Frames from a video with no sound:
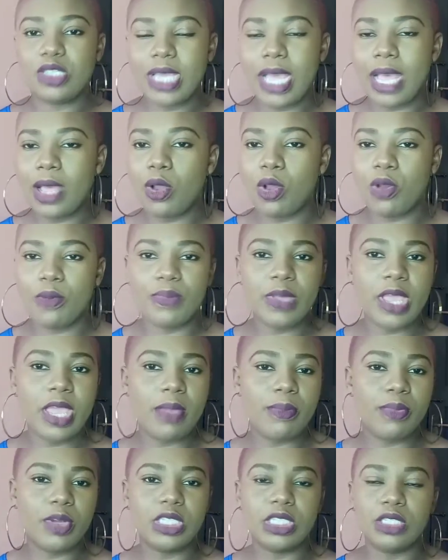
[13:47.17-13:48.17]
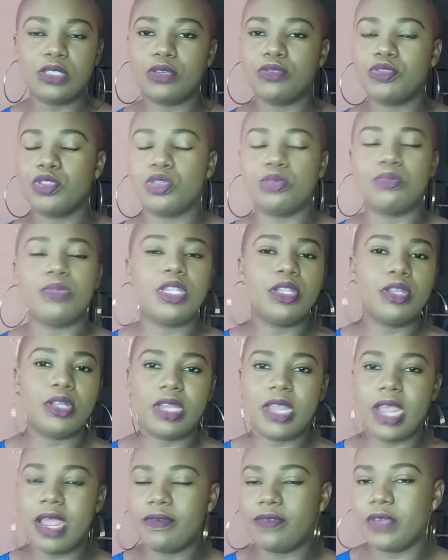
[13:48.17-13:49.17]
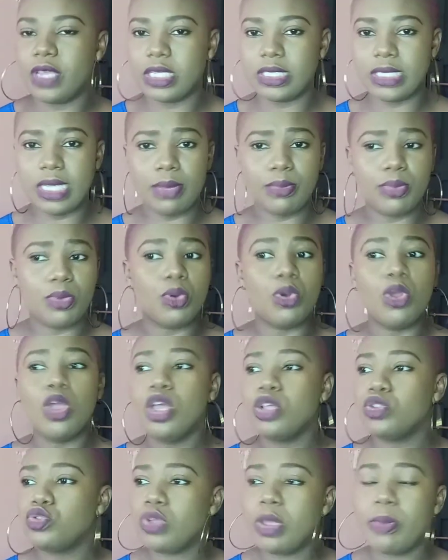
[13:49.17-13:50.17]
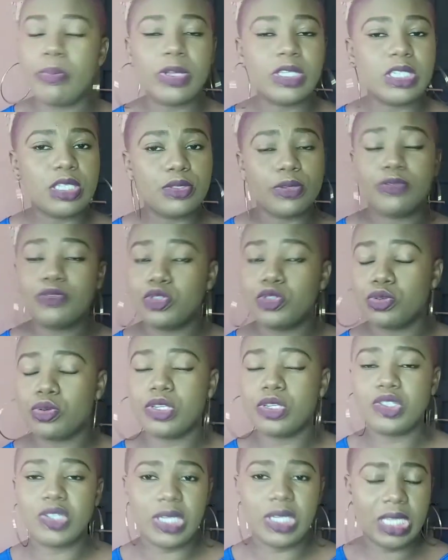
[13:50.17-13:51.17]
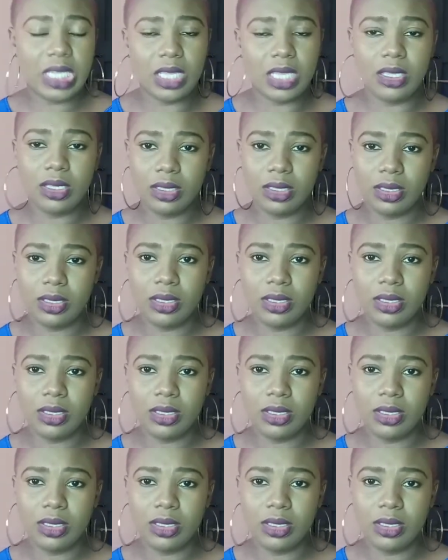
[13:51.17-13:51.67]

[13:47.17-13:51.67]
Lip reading: You can't compare a budget of 2 million naira, for example, to a budget of 200,000.